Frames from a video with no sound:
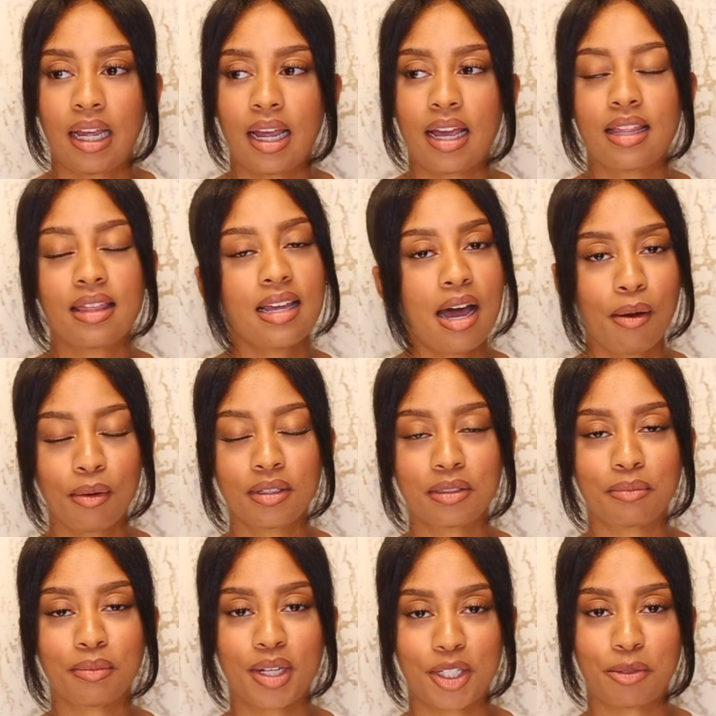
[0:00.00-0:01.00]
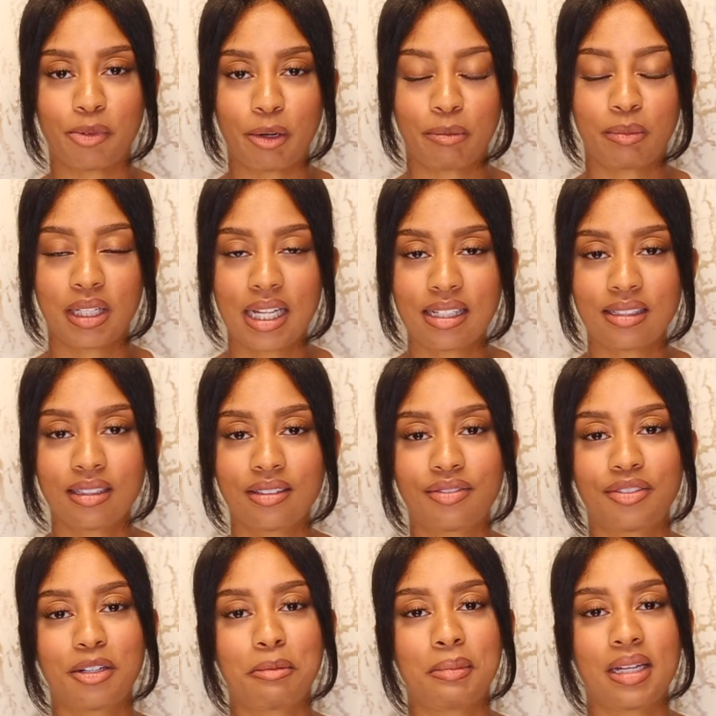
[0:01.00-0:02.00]
and that was much more pleasant
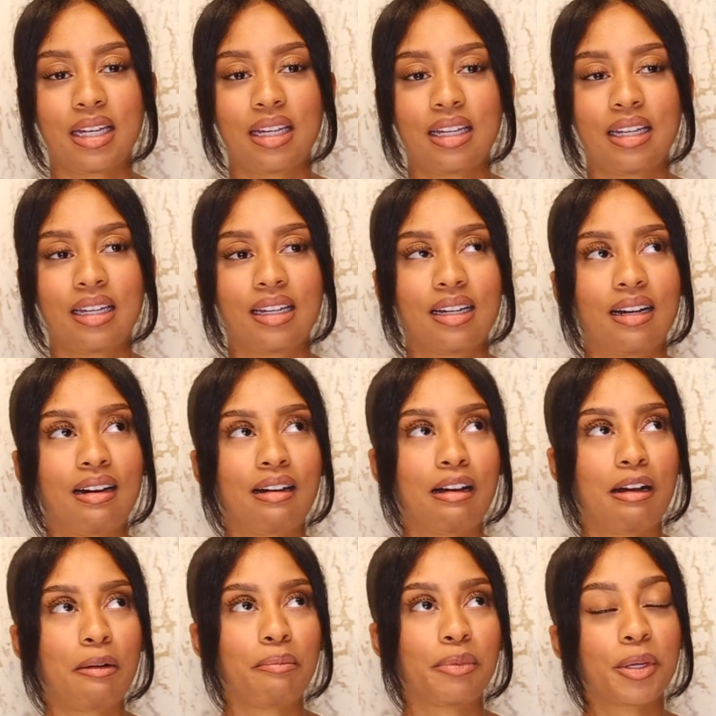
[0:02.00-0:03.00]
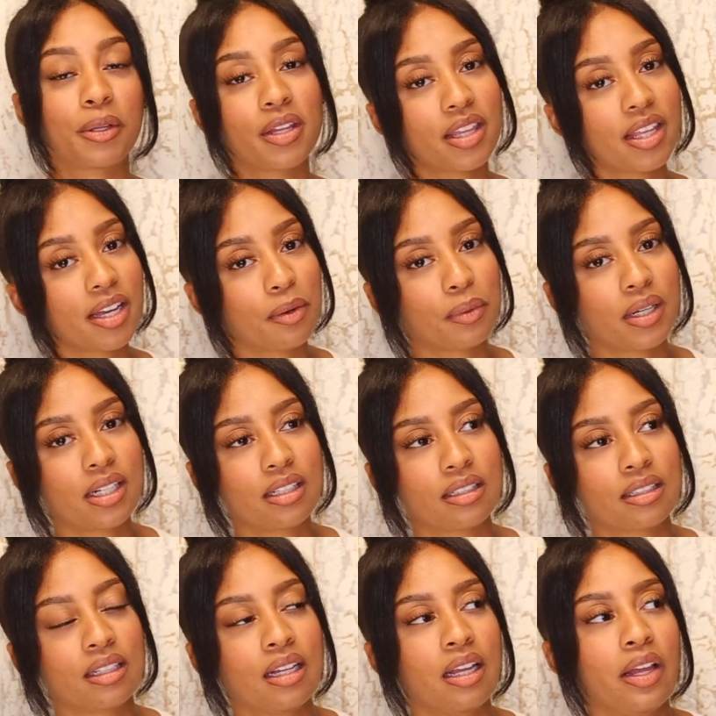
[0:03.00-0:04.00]
for me. Um, the only thing
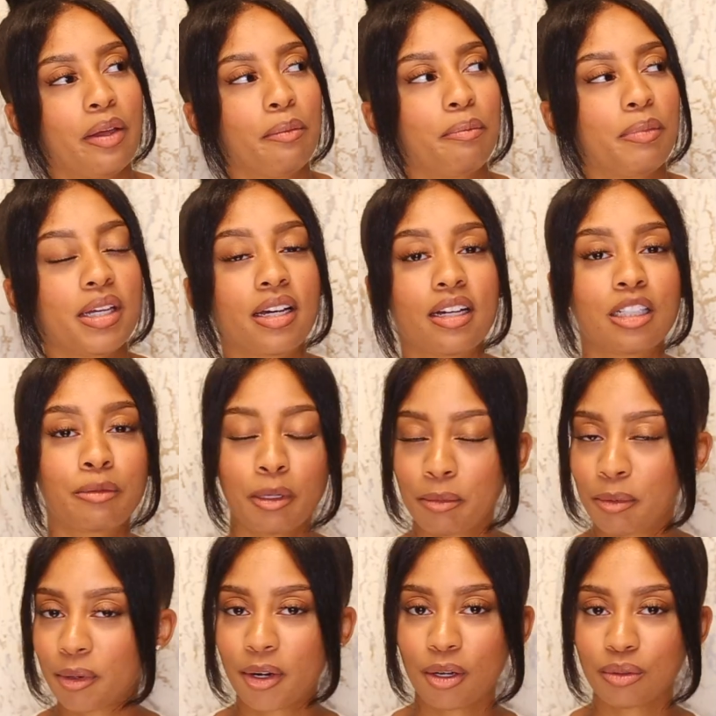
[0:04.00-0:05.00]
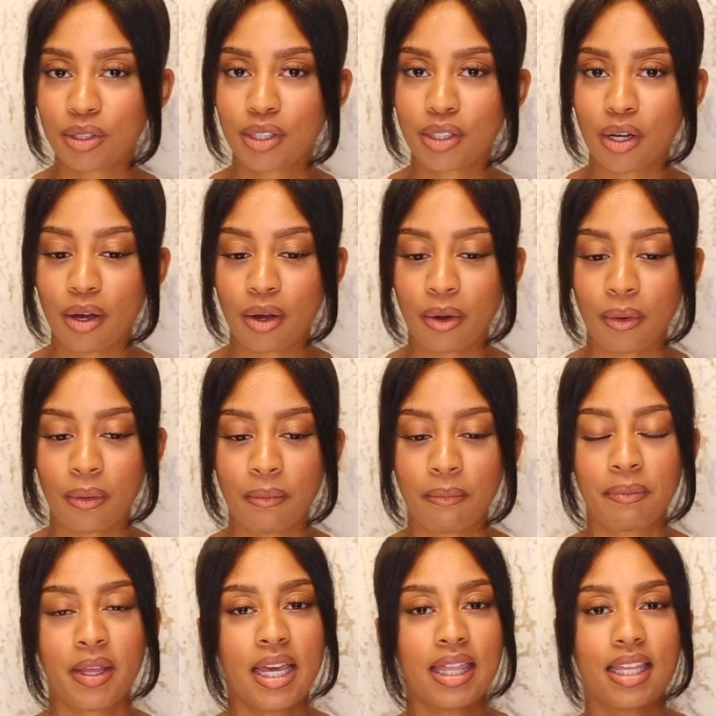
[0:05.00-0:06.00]
was because people don't sew,
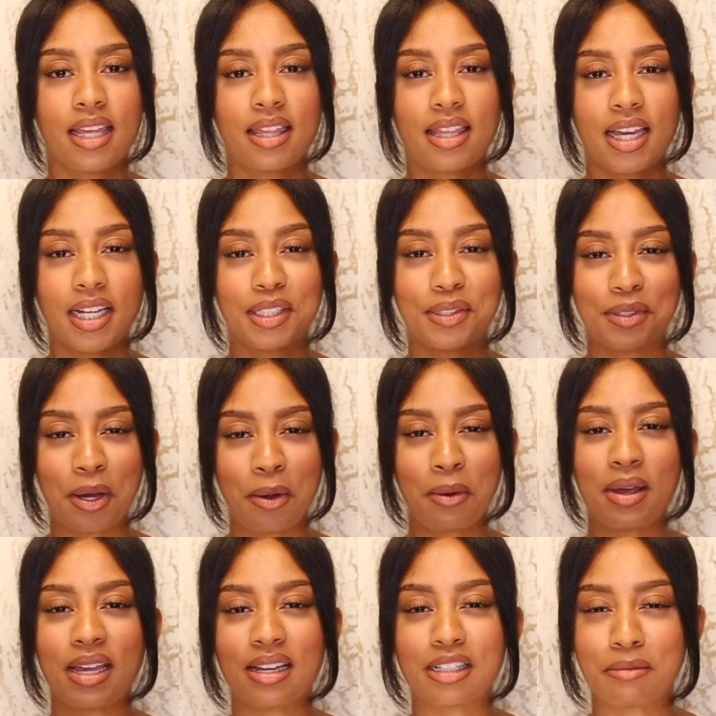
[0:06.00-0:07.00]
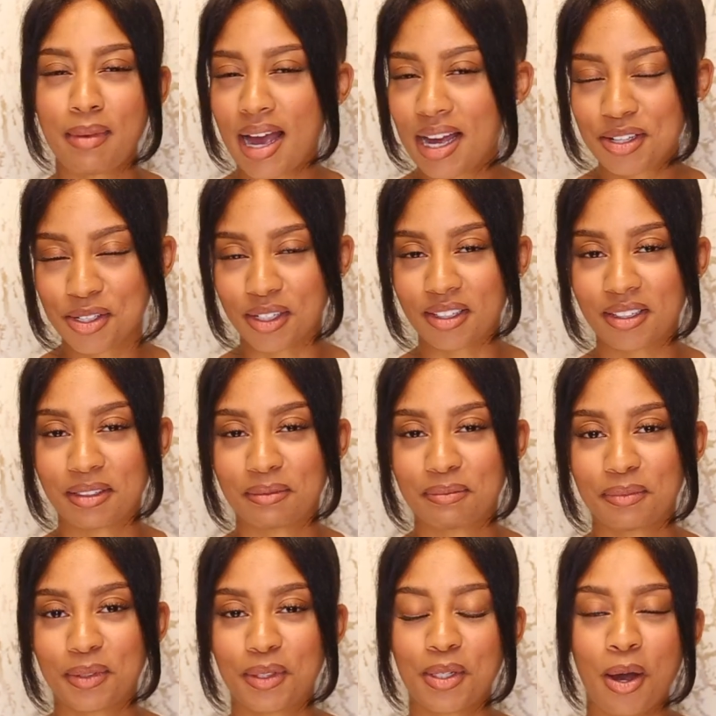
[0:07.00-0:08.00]
they think sewing is magic.
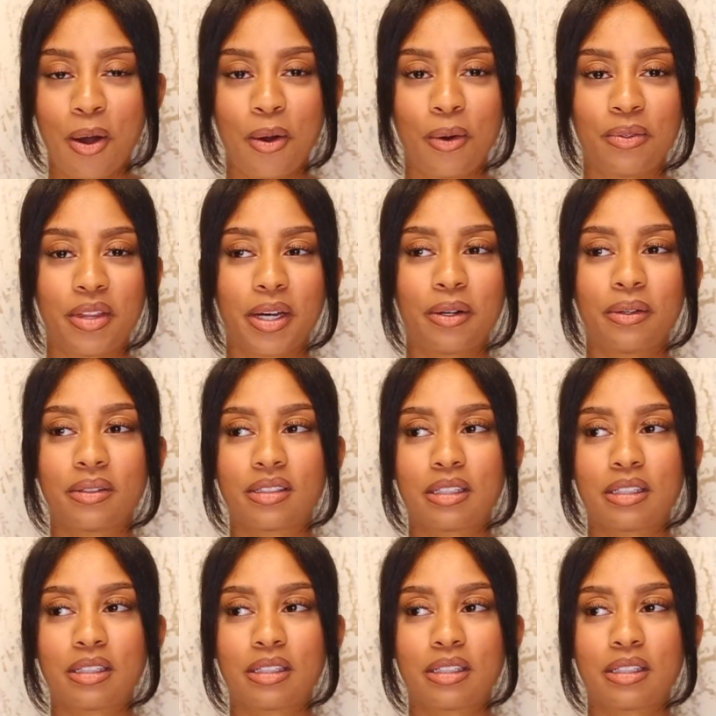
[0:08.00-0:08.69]
So they'll